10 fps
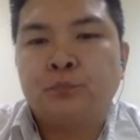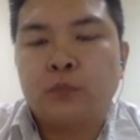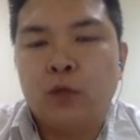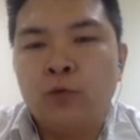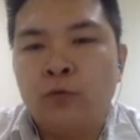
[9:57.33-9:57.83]

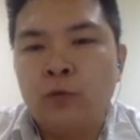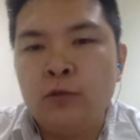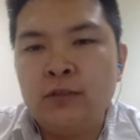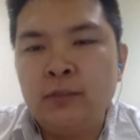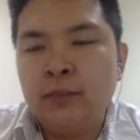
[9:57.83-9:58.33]
Of
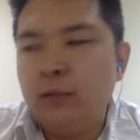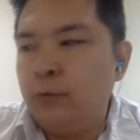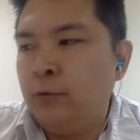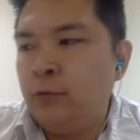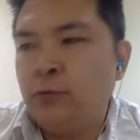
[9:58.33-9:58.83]
course, in my
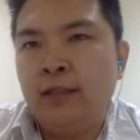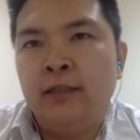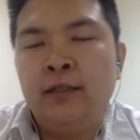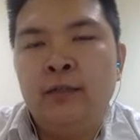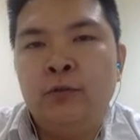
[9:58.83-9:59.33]
real
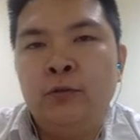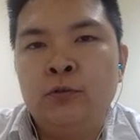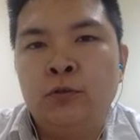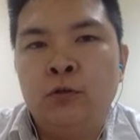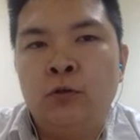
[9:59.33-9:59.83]
trading, I use
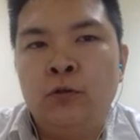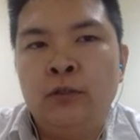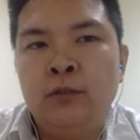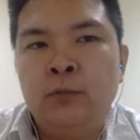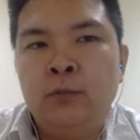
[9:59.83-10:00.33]
not only
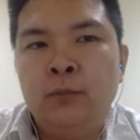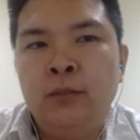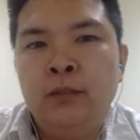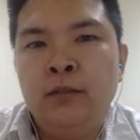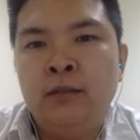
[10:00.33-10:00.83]
the 1
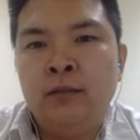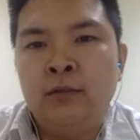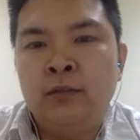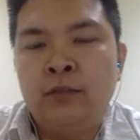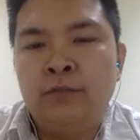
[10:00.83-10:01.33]
minute, I use
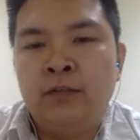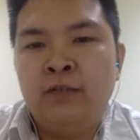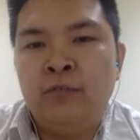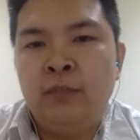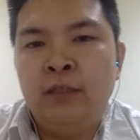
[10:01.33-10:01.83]
like 5
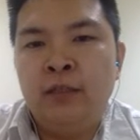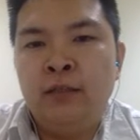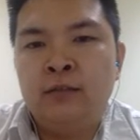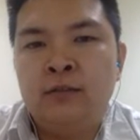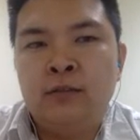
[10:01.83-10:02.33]
minutes,